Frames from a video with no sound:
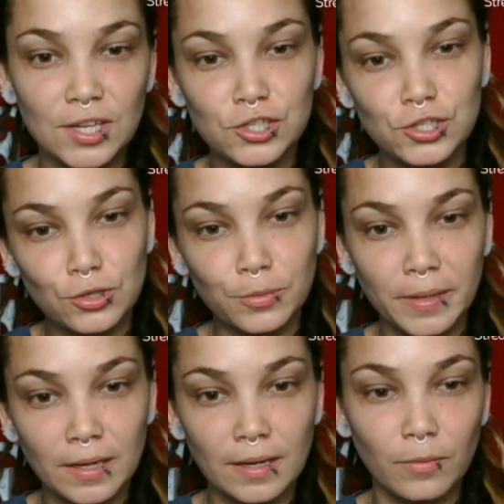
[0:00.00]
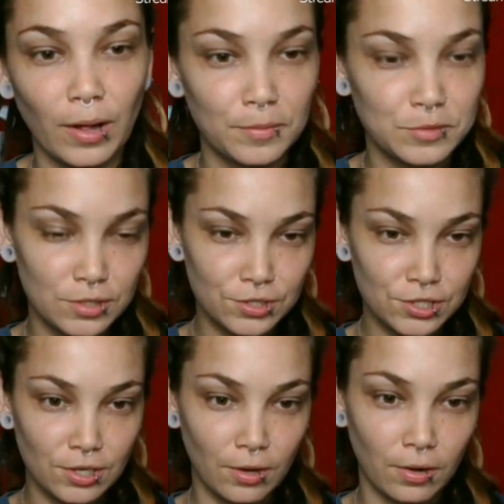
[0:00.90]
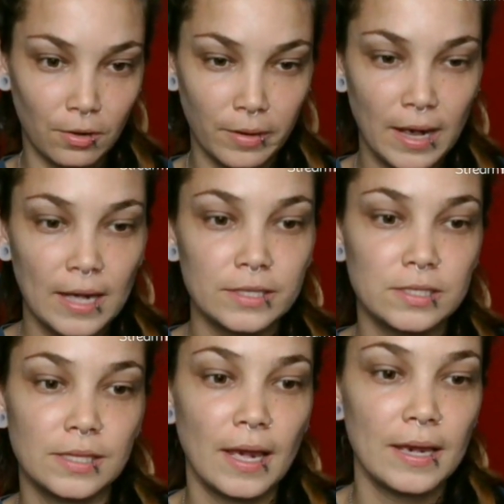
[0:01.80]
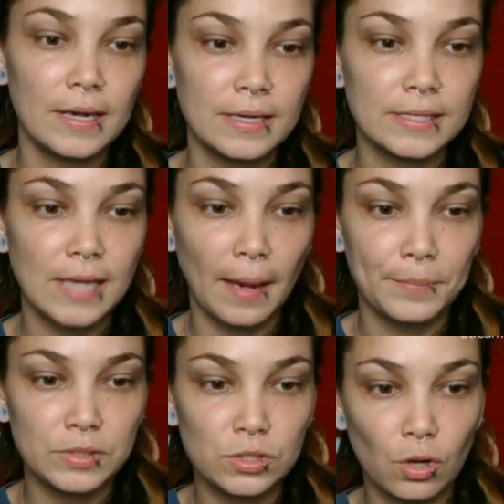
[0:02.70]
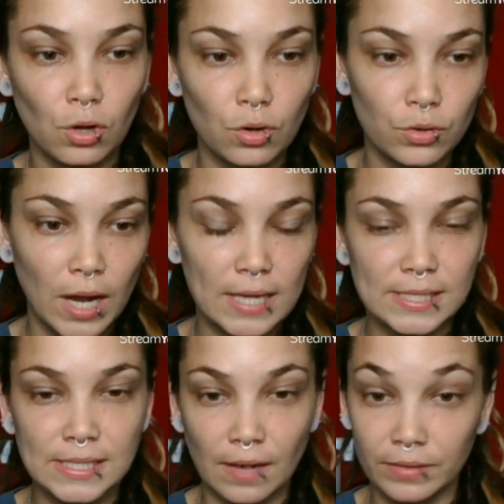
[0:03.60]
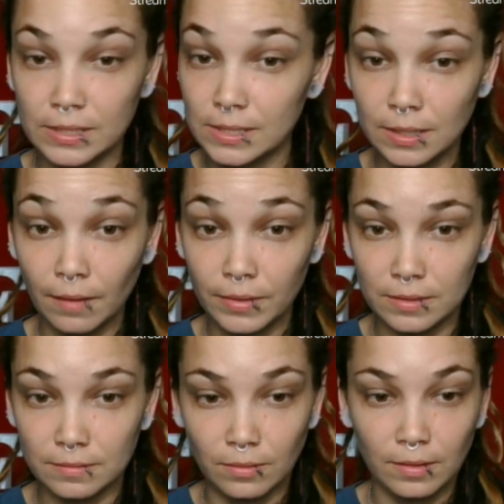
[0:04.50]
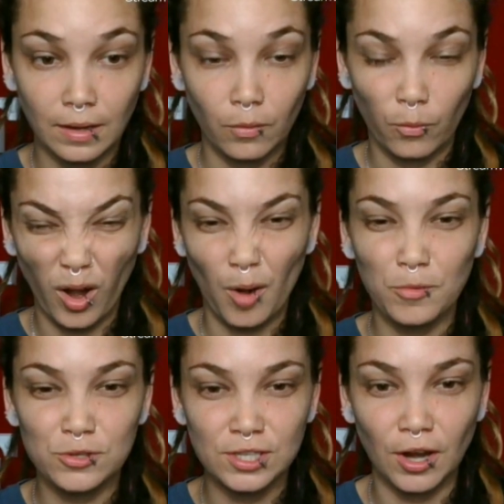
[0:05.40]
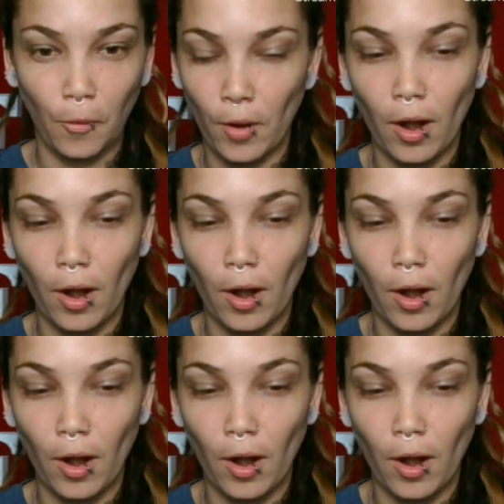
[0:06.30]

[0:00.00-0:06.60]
Chubby. Welcome to the show. Today is episode 77. We're almost there.